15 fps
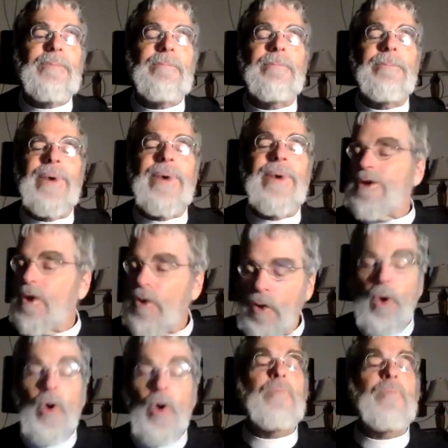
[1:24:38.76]
but
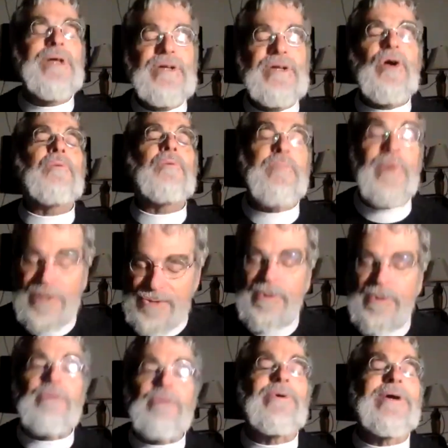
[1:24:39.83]
open notebooks
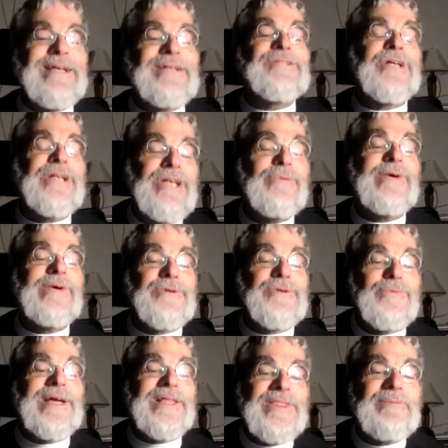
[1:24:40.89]
where we're continuing to
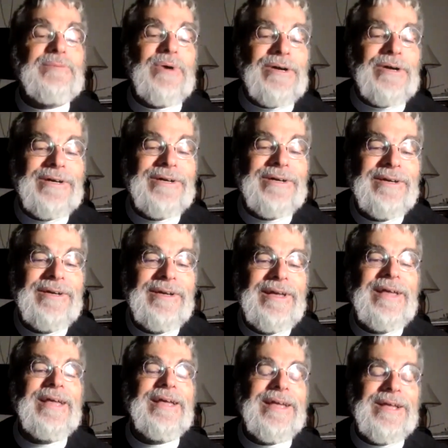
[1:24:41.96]
write the book,
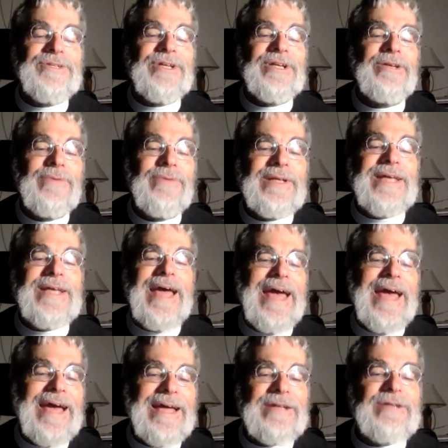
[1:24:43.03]
continuing to
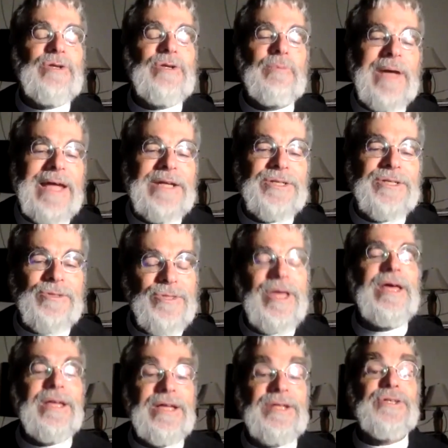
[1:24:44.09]
add new pages,
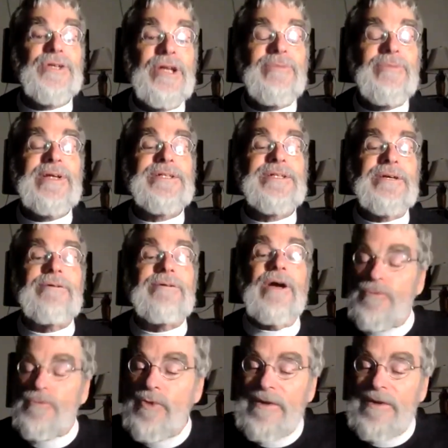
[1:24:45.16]
continuing to
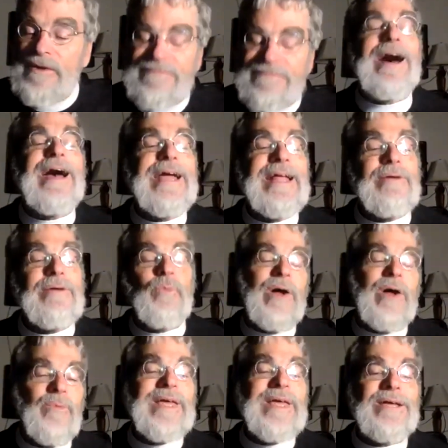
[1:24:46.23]
refine
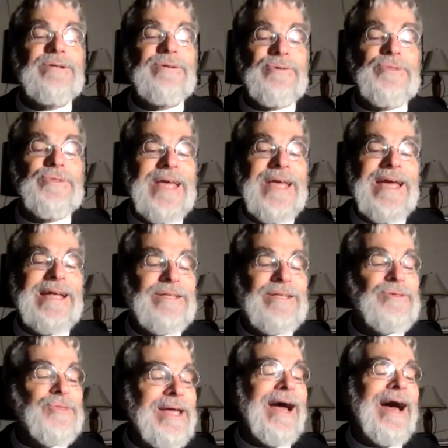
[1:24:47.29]
what we understand and
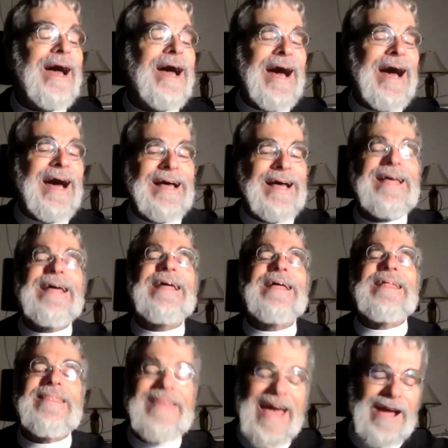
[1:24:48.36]
say,
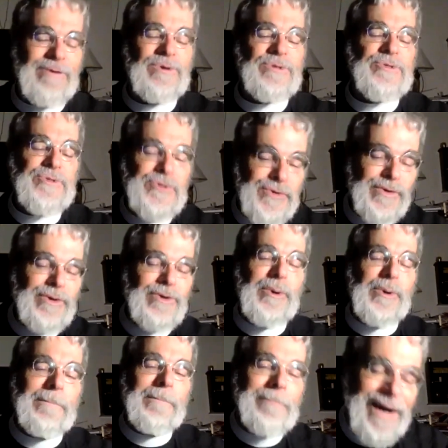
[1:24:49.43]
that was
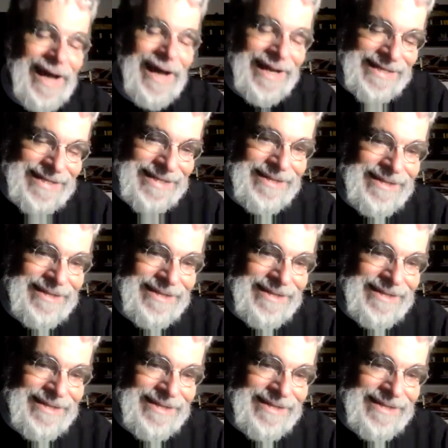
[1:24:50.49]
true, but,